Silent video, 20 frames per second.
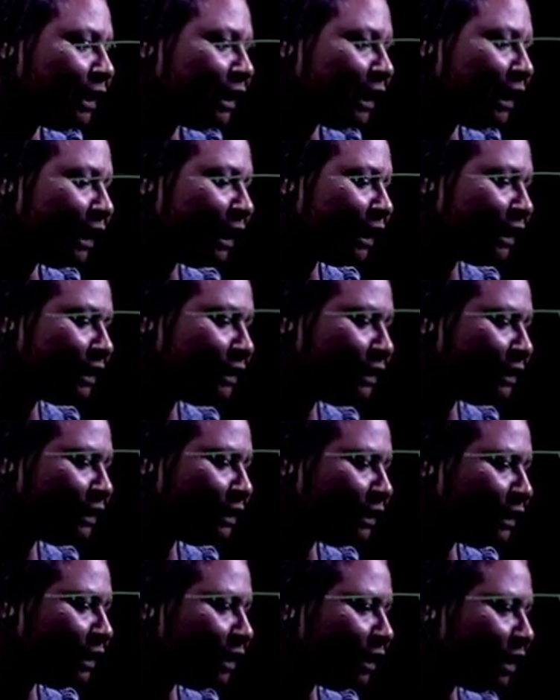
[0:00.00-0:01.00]
and
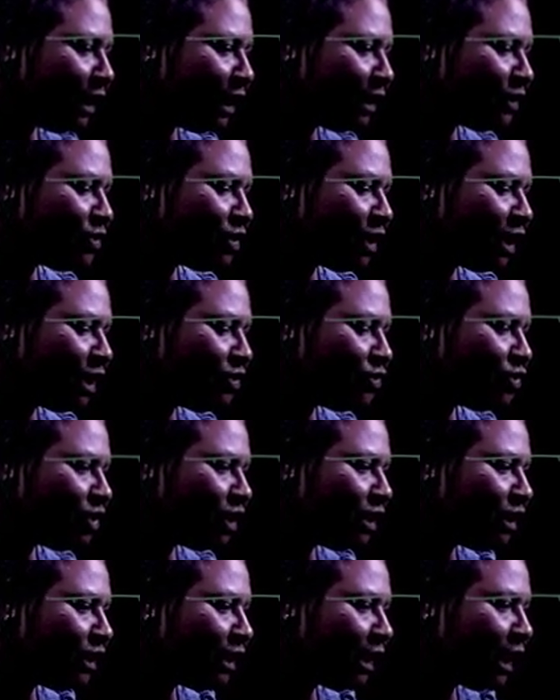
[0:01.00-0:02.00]
the change
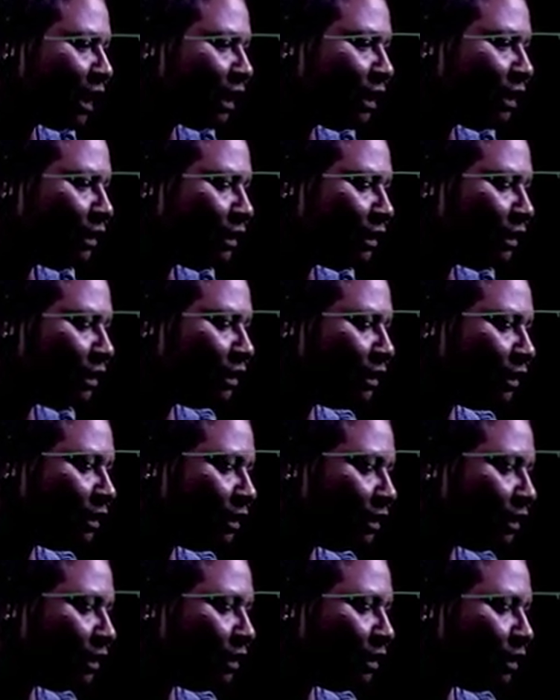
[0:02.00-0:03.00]
in the
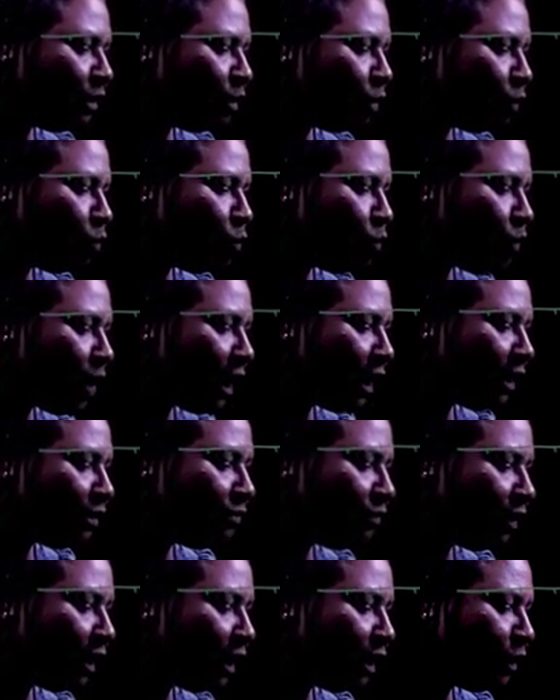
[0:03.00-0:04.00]
y
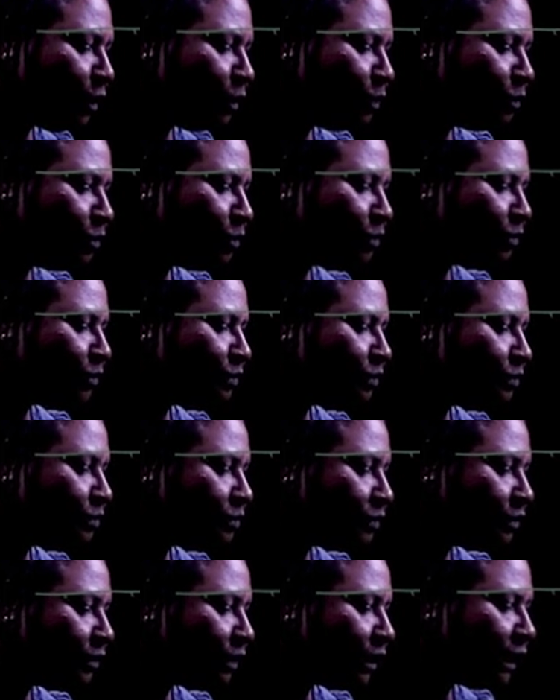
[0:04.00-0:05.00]
value.
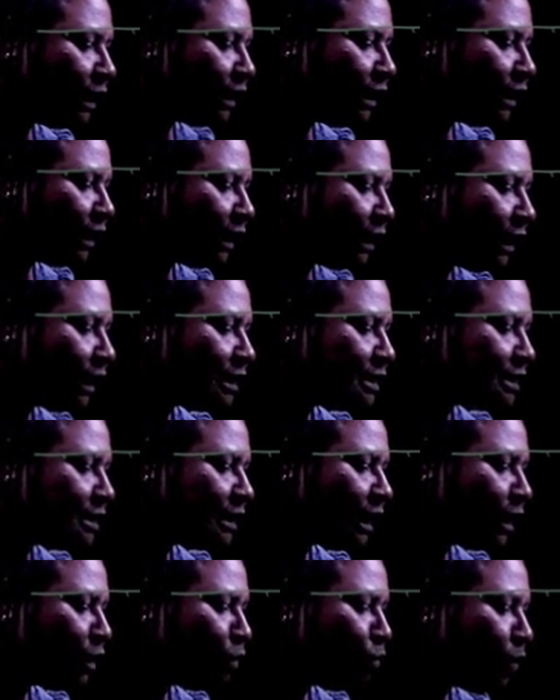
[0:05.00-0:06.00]
Okay, x
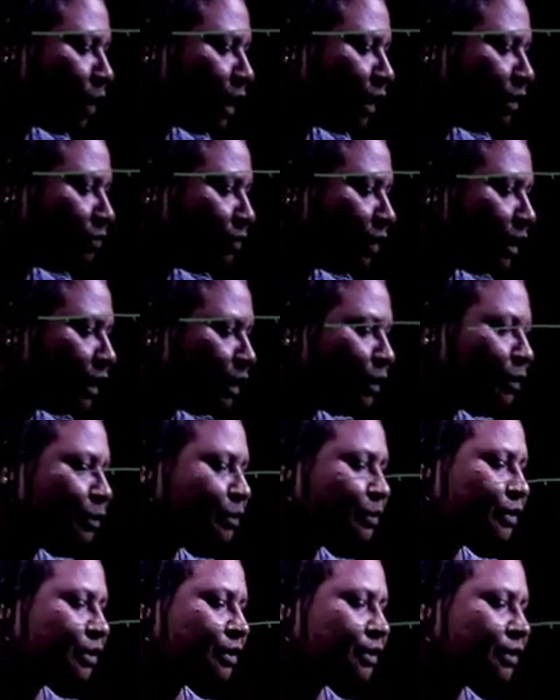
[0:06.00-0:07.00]
and y value.
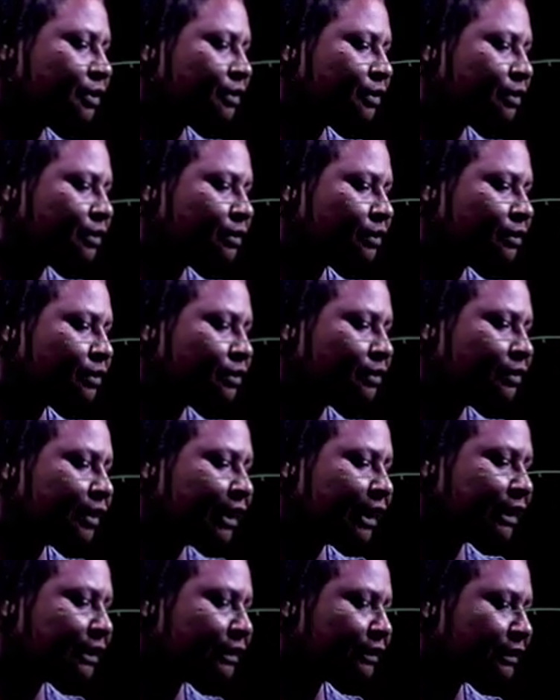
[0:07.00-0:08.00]
All
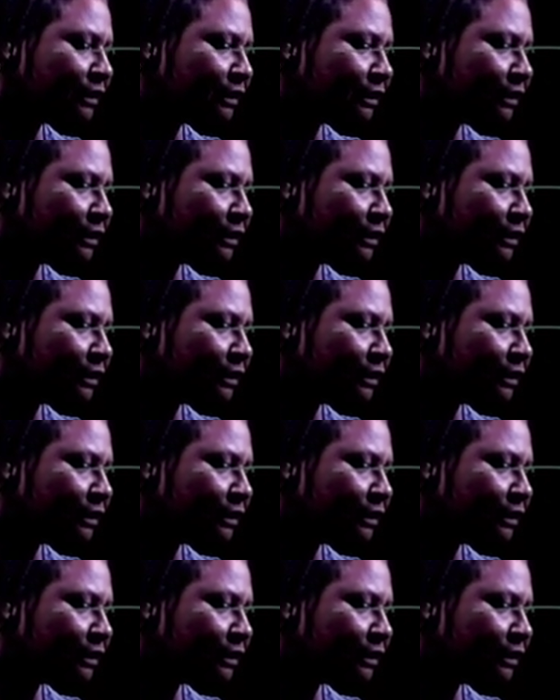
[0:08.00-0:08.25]
right.